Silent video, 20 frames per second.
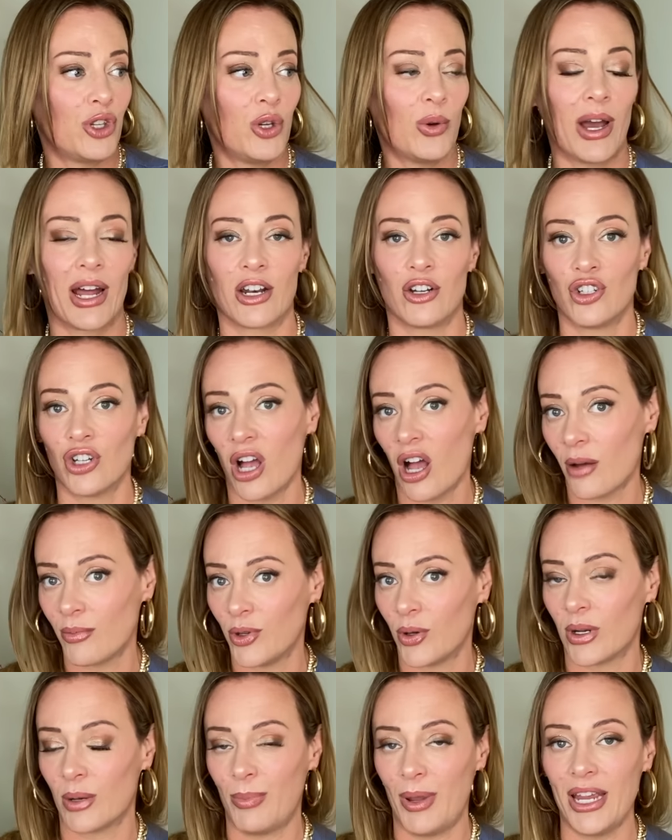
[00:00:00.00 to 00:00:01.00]
you had a job,
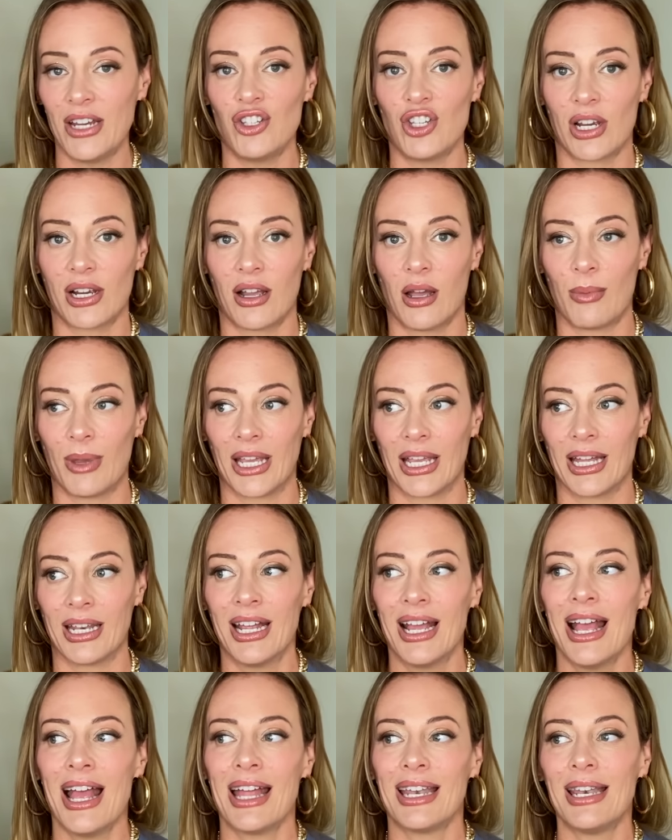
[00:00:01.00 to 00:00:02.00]
you had a paycheck coming
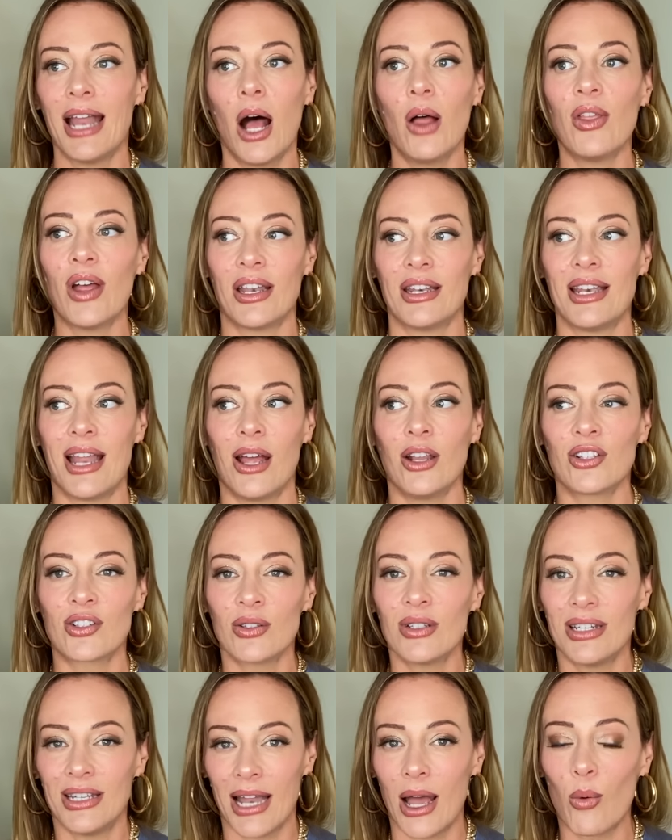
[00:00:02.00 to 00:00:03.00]
in. Now that
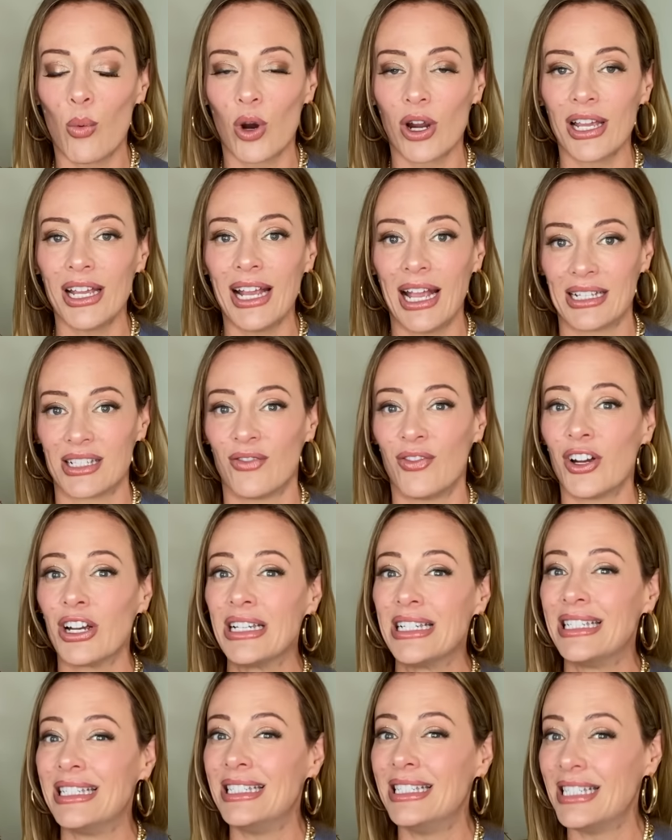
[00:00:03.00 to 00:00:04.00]
networking has a very
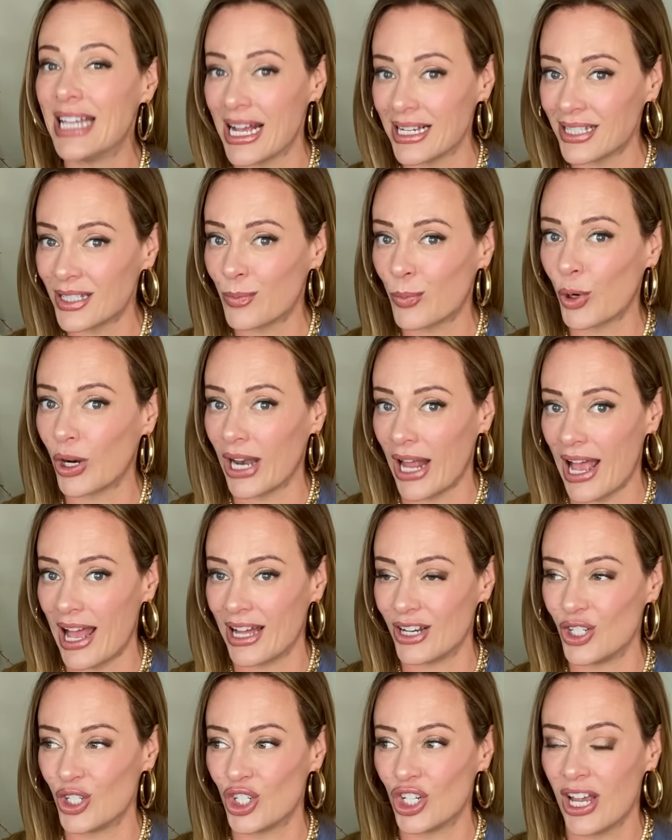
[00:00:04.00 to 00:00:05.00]
desperate
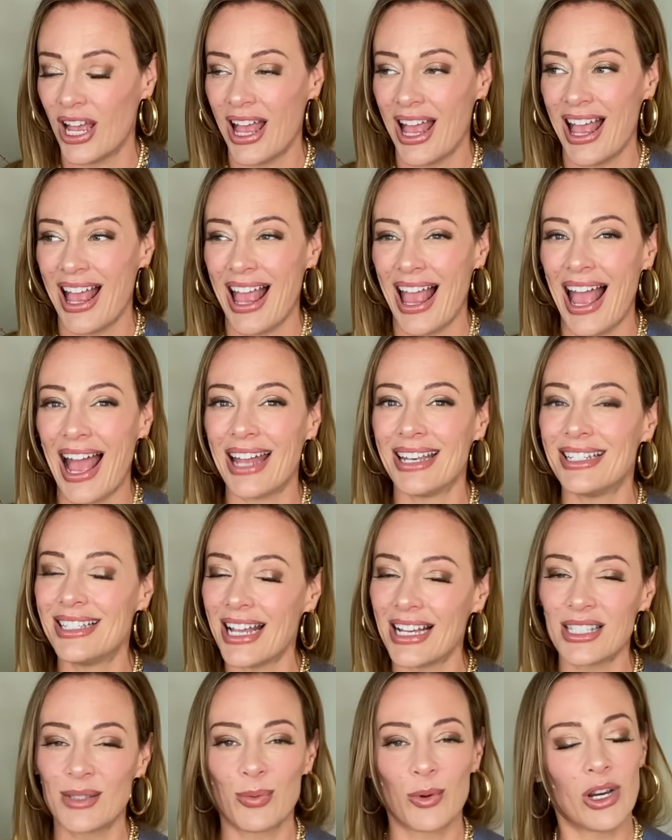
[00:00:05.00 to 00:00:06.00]
edge. And
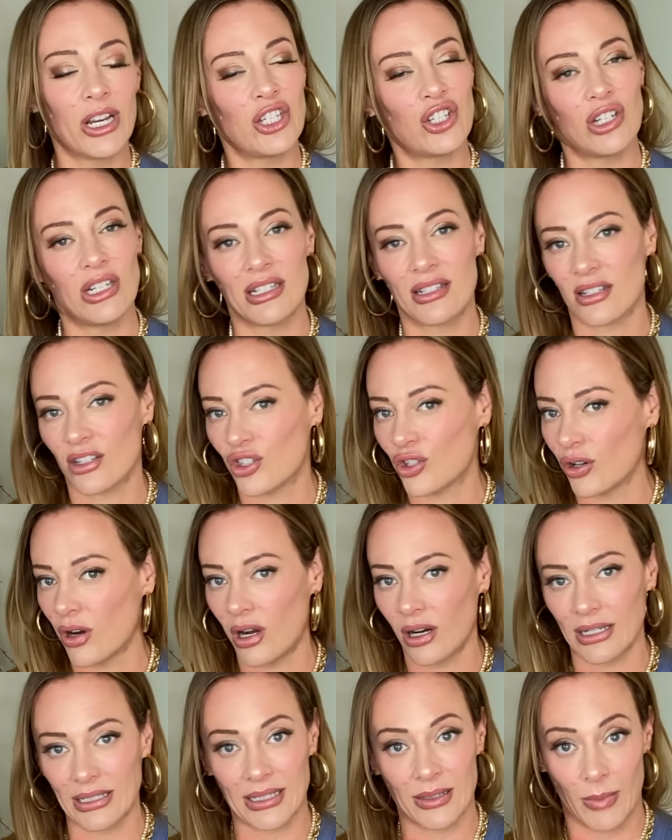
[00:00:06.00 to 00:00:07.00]
desperation is the
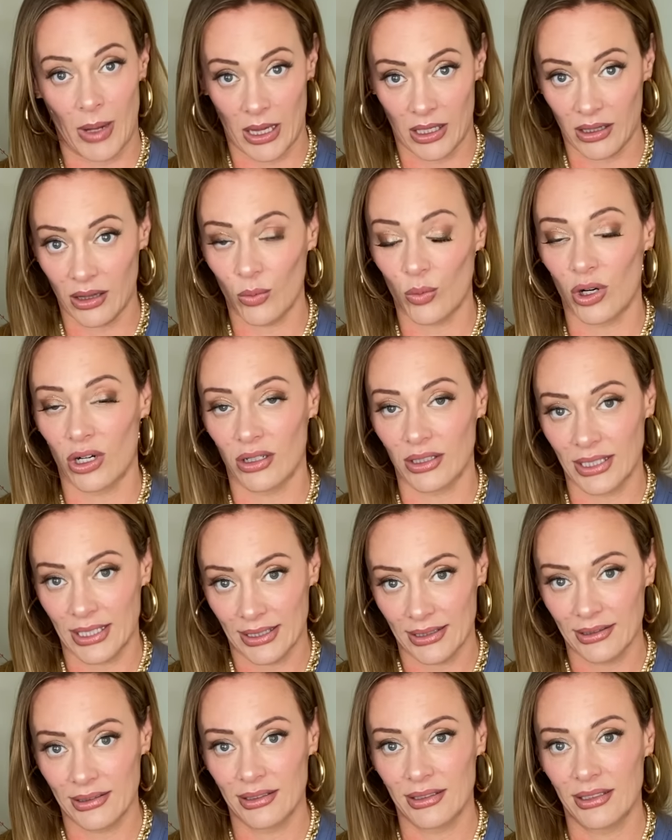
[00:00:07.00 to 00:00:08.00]
strongest smell in the world.
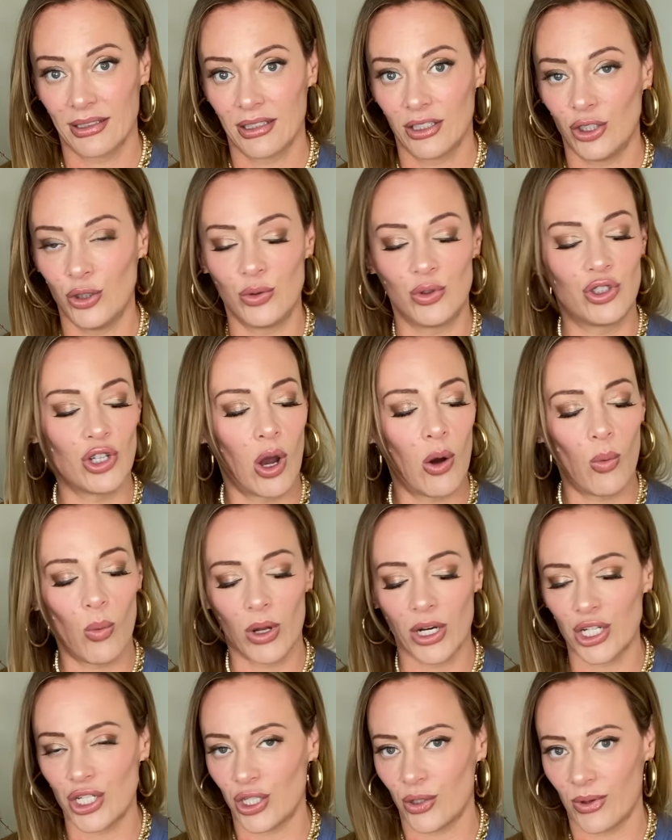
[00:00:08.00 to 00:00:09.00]
You don't
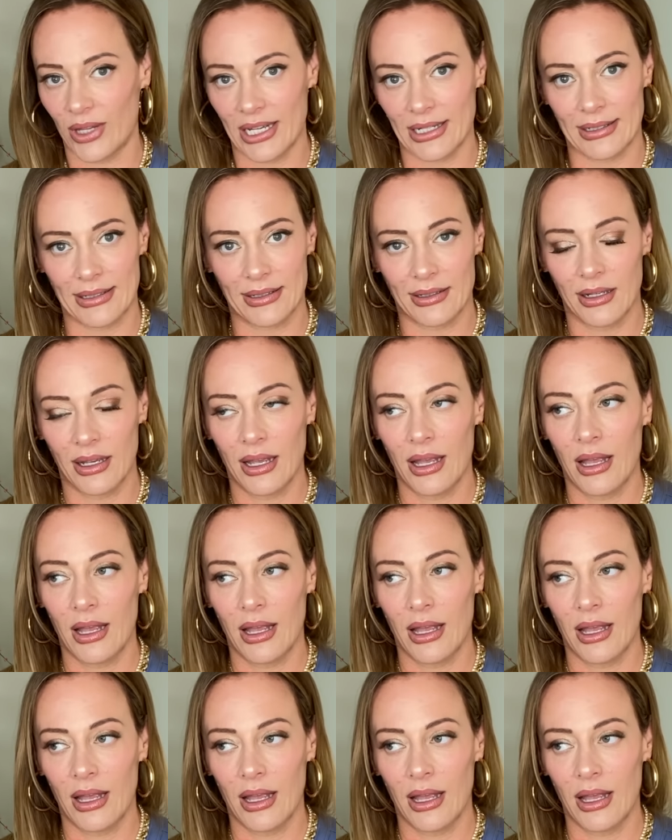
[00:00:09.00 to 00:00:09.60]
want to do this.